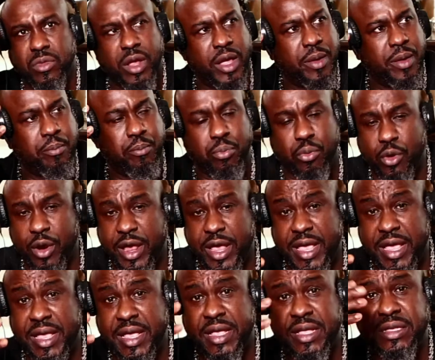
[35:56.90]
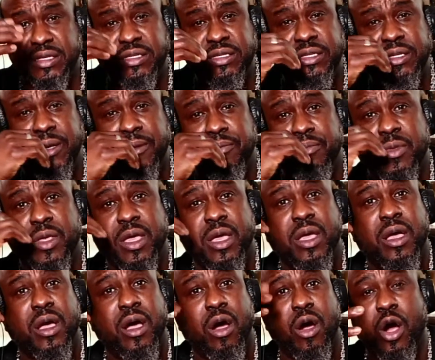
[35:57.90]
and braids
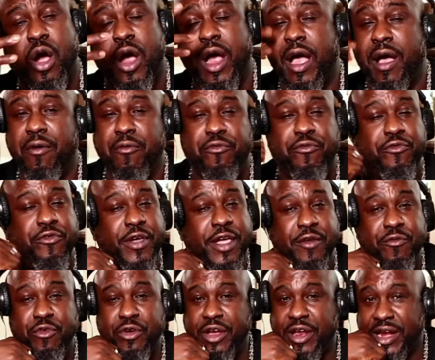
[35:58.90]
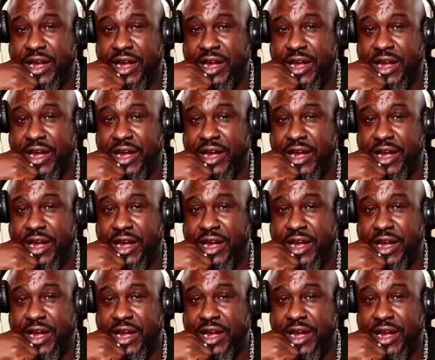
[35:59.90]
are our favorite